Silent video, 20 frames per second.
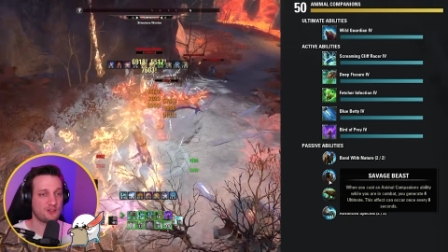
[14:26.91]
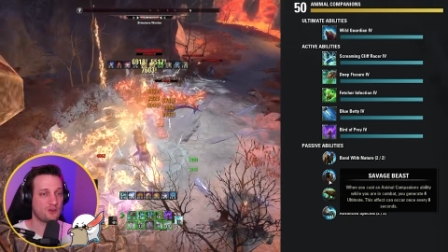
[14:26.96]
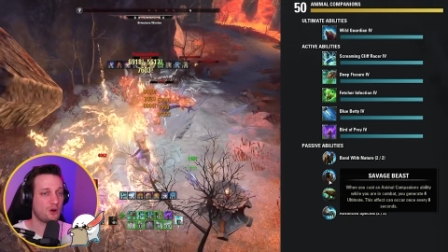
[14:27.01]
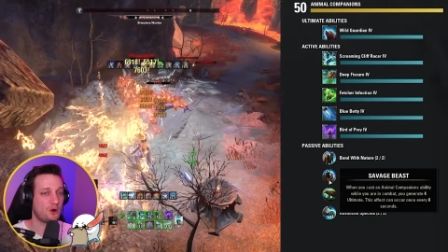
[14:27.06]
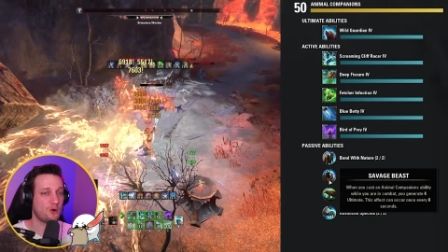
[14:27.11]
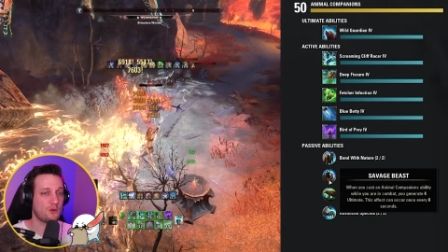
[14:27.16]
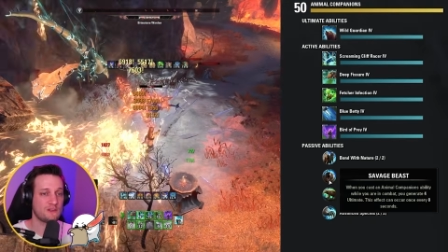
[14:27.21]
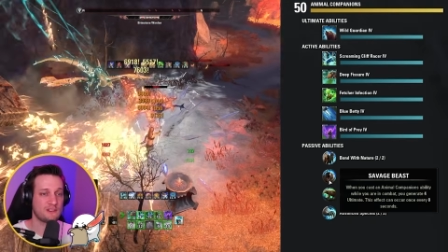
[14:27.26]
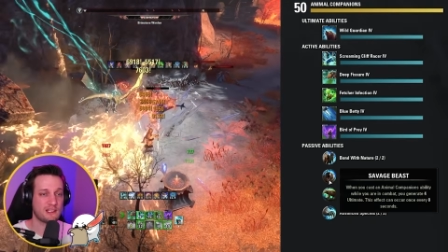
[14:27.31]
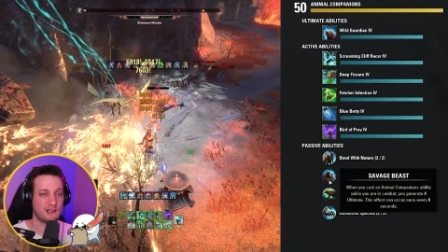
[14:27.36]
You're
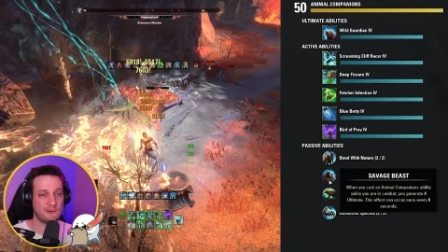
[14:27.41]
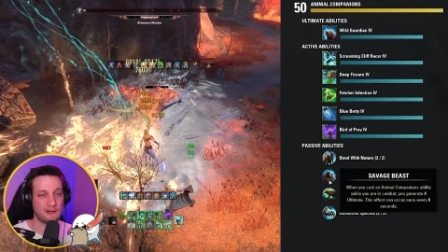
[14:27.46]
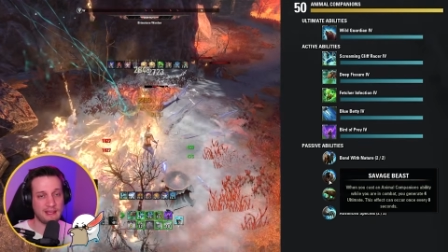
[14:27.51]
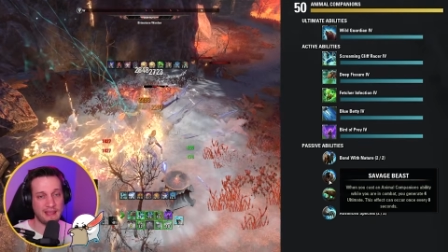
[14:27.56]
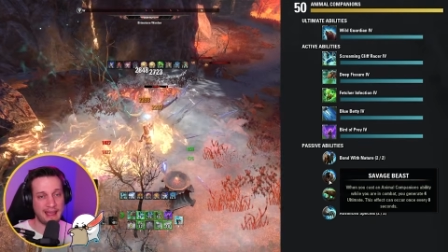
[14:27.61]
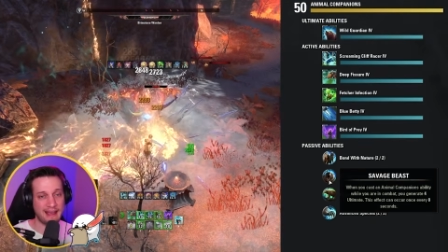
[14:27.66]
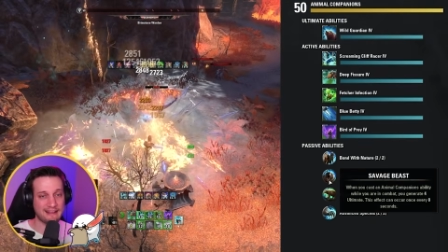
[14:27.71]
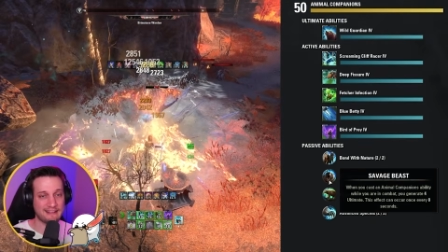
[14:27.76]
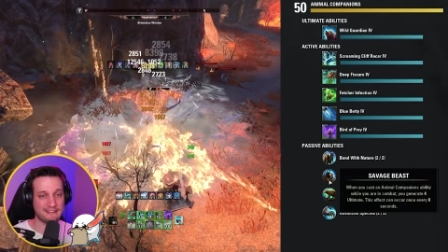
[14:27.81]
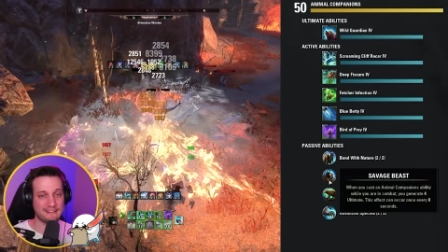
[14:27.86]
always going to be
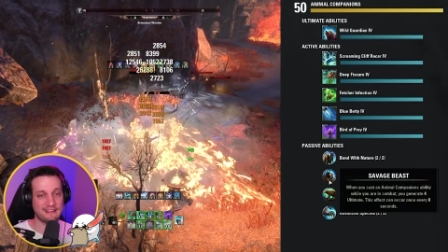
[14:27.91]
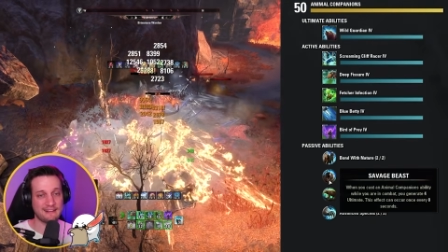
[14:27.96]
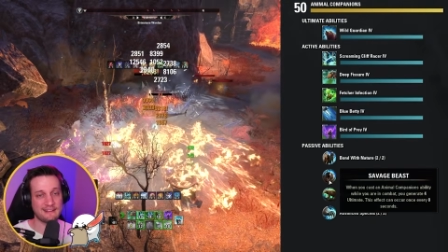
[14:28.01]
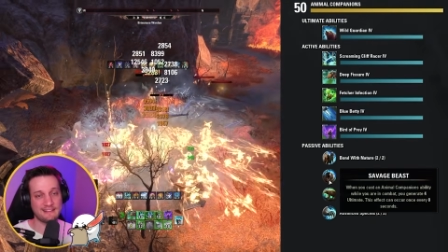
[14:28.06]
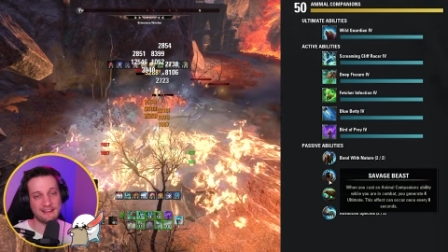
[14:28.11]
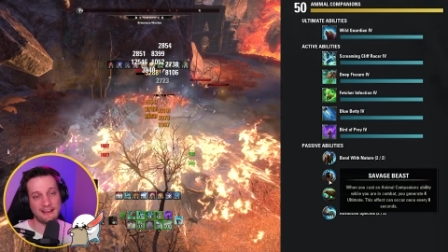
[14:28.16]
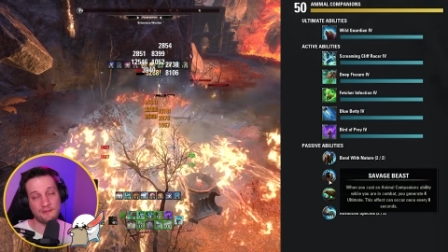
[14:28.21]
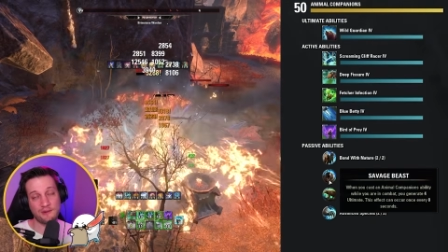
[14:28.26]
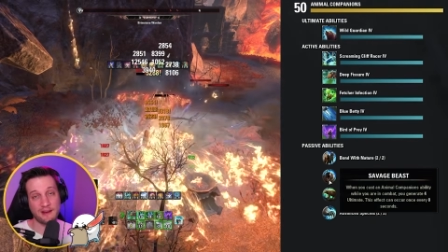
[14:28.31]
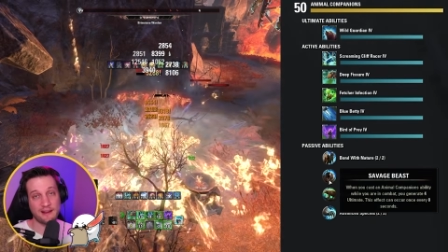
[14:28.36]
casting
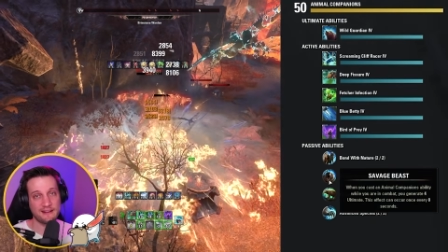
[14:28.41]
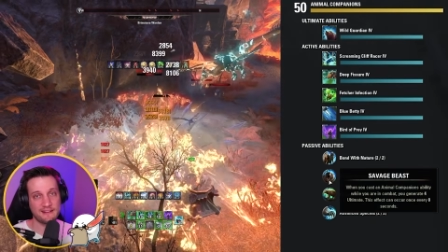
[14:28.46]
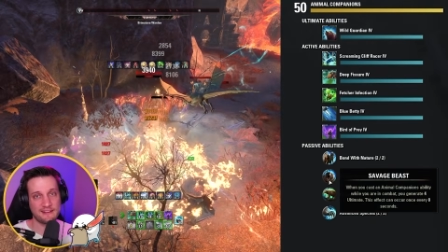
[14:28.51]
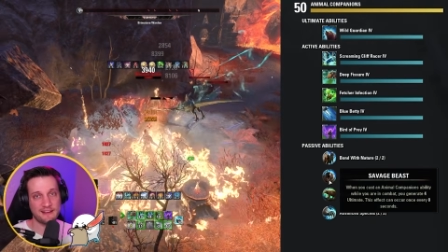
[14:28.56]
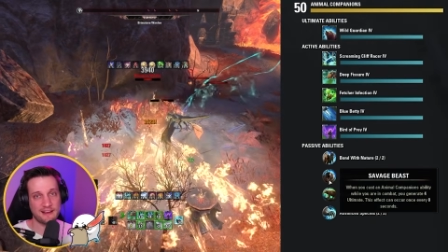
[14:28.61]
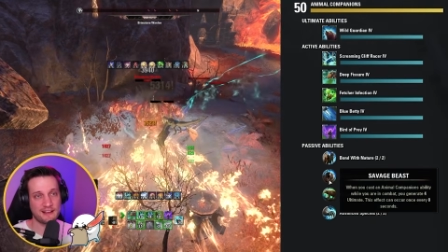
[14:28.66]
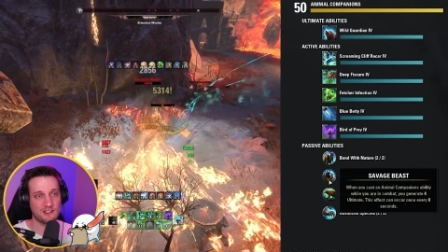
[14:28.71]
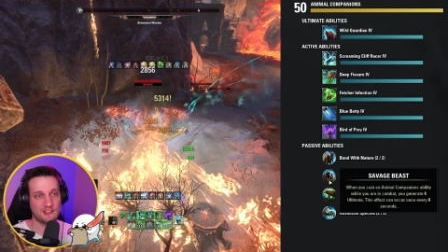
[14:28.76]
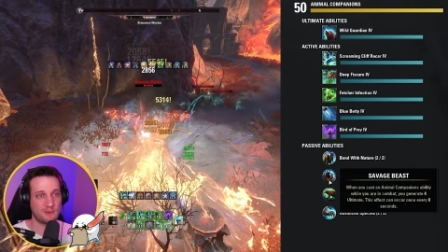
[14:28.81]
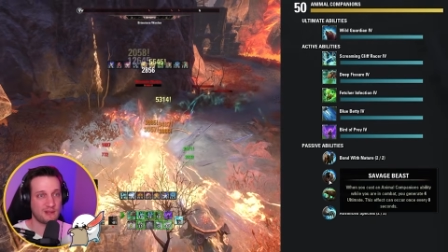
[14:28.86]
this every 8
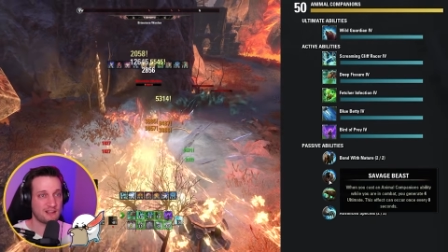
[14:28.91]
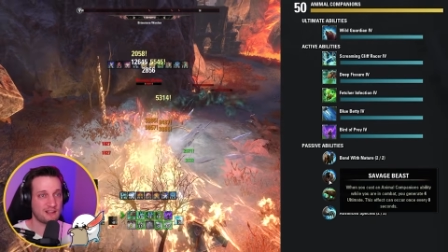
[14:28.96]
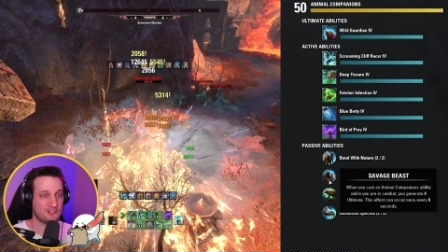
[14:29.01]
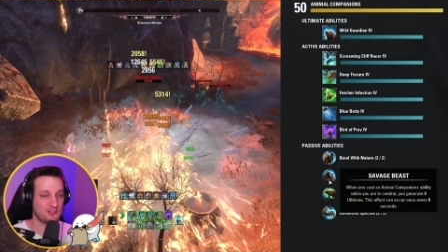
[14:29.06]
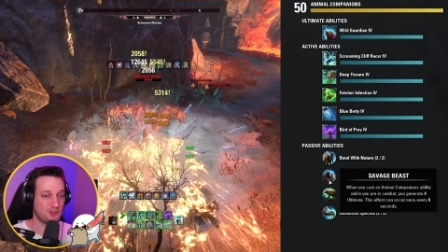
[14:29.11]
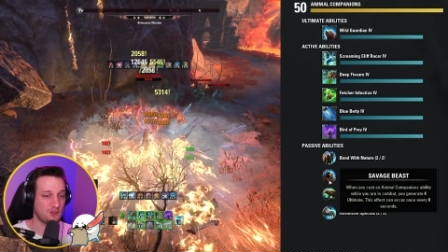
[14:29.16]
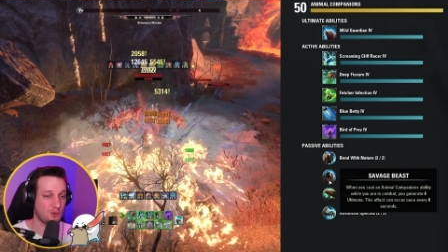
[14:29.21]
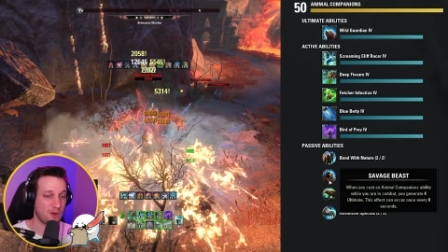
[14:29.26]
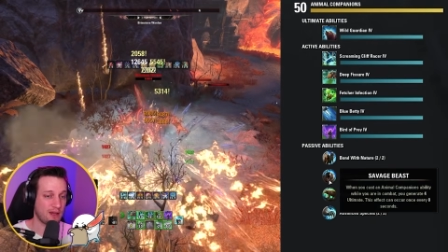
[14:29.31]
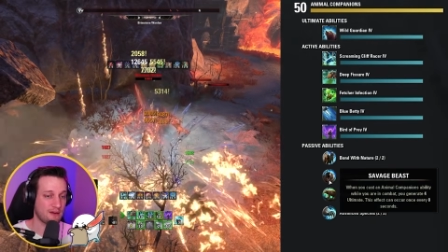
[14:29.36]
seconds because
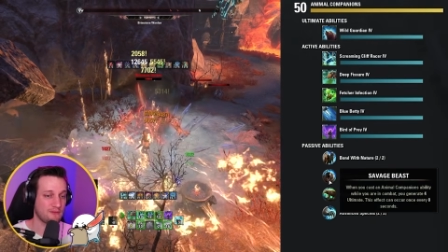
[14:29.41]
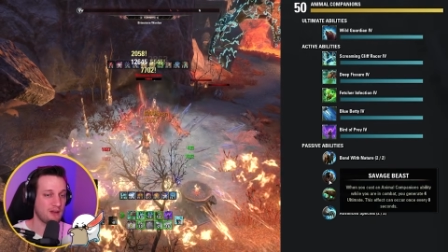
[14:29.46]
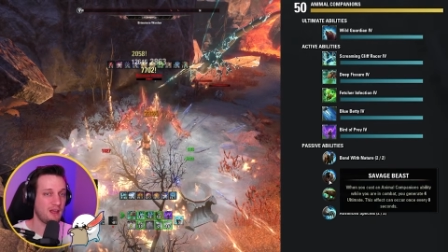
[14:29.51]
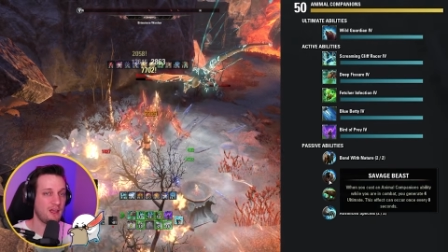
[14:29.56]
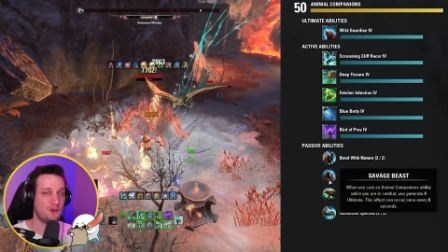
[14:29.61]
you do have